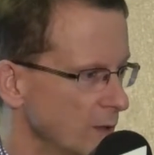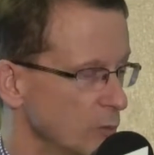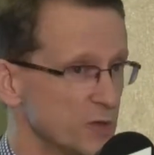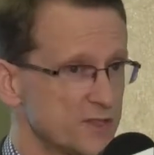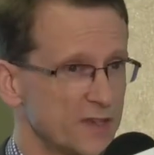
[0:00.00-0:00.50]

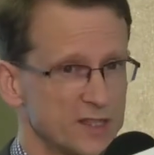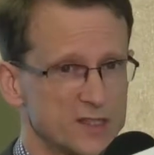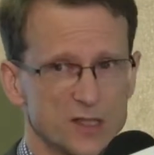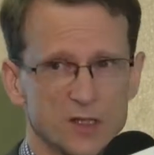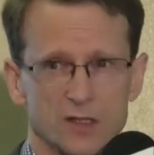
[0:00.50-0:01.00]
We also
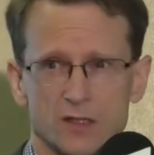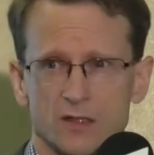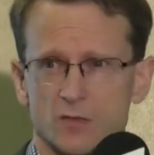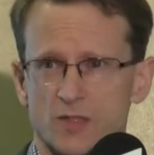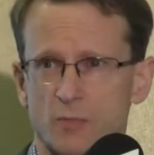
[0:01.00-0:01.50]
had
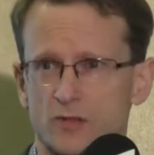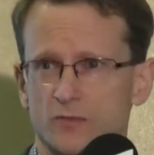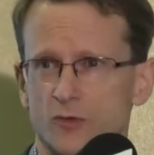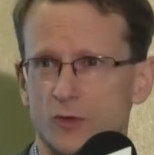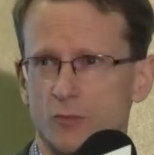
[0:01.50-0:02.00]
spectrum
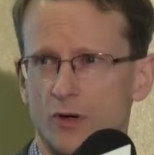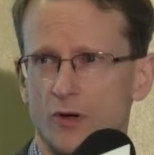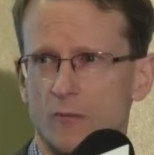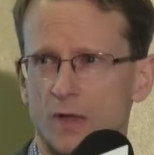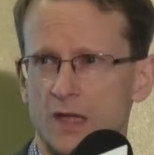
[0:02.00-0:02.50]
for
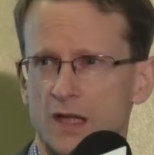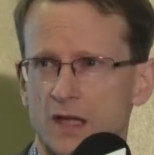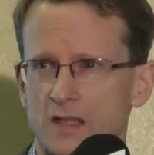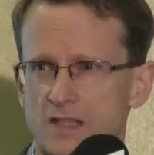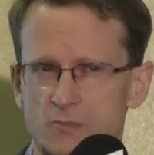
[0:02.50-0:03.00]
program
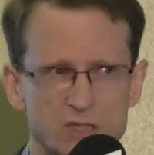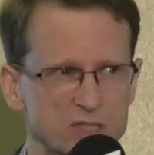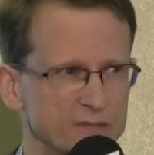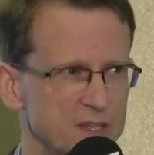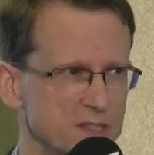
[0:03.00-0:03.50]
making and
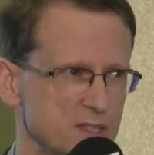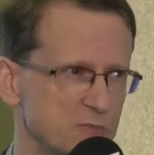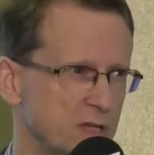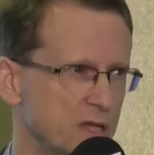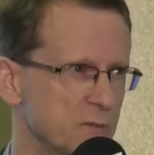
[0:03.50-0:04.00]
special events,
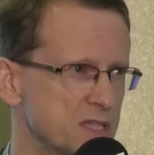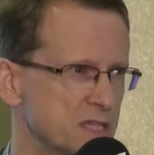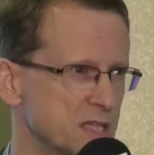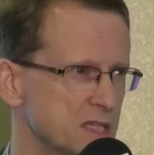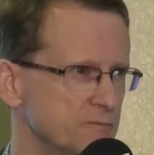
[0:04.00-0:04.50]

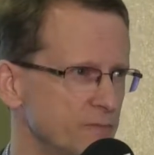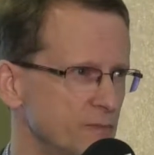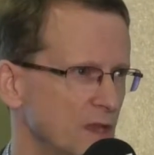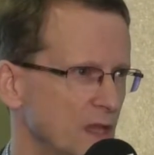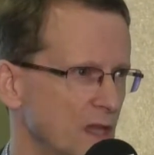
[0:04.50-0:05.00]
PMSE,
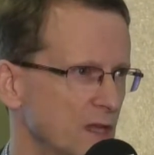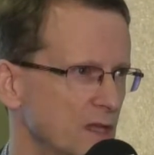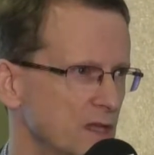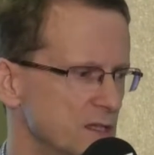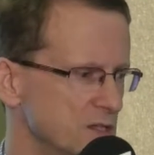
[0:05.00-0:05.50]

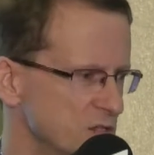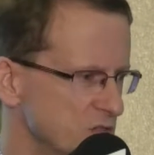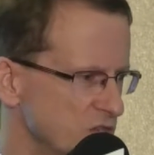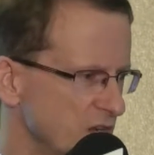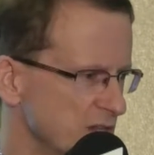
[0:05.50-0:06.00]
in
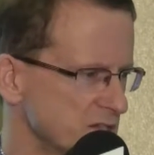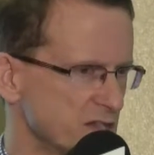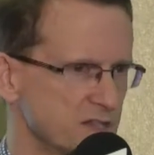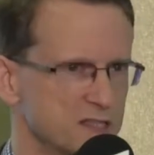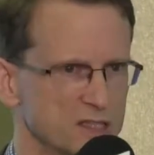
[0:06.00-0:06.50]
channel
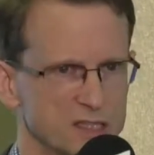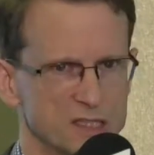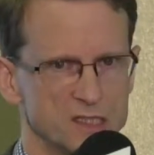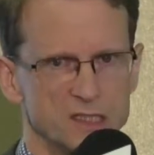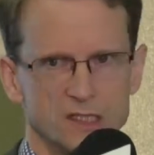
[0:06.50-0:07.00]

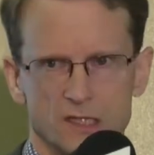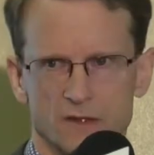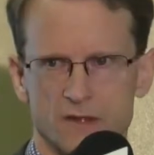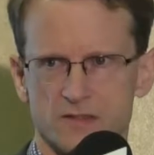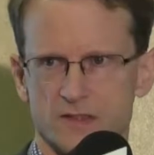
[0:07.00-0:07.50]
69,
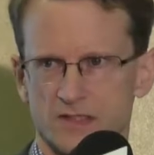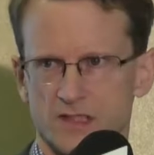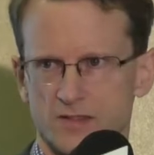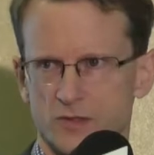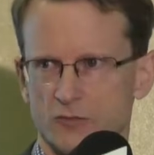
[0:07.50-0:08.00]
and those are things
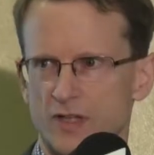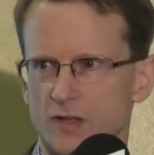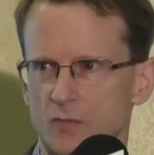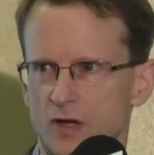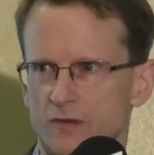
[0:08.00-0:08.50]
like sort of
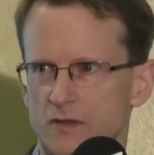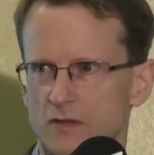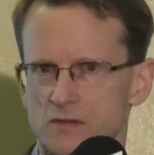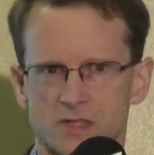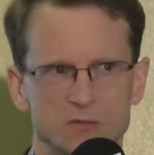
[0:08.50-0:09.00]
radio
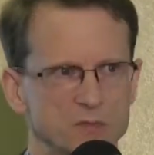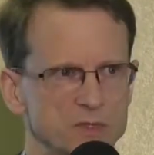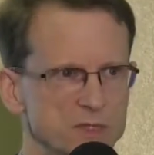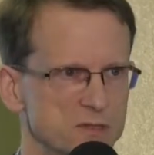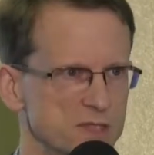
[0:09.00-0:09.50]
microphones that might be
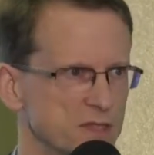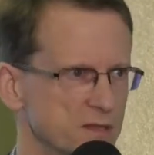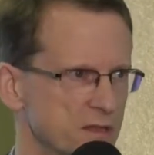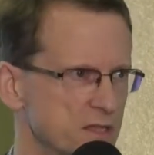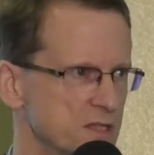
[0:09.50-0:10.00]
used
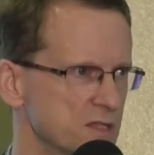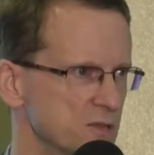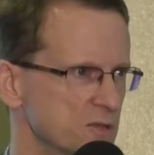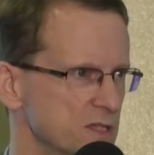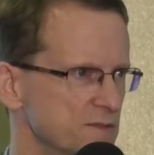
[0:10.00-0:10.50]
in theatres
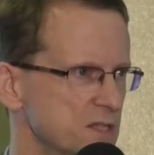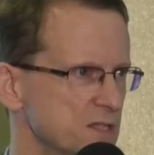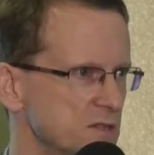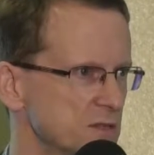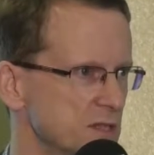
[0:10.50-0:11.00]
or TV
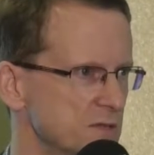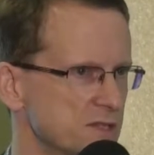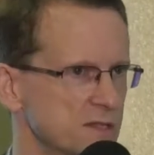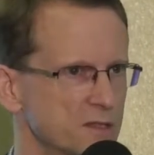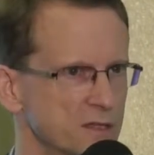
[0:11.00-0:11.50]

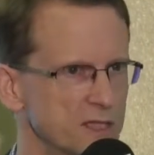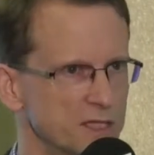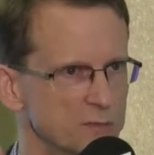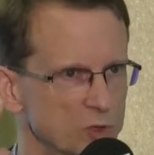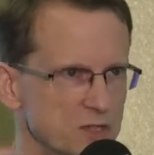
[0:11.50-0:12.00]
studios, and
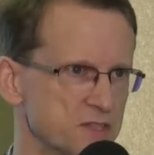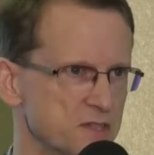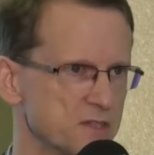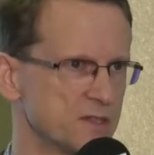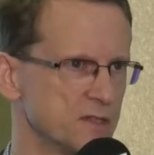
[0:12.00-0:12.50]
in-ear
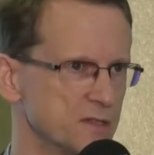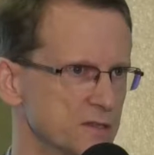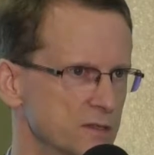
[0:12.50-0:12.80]
monitors that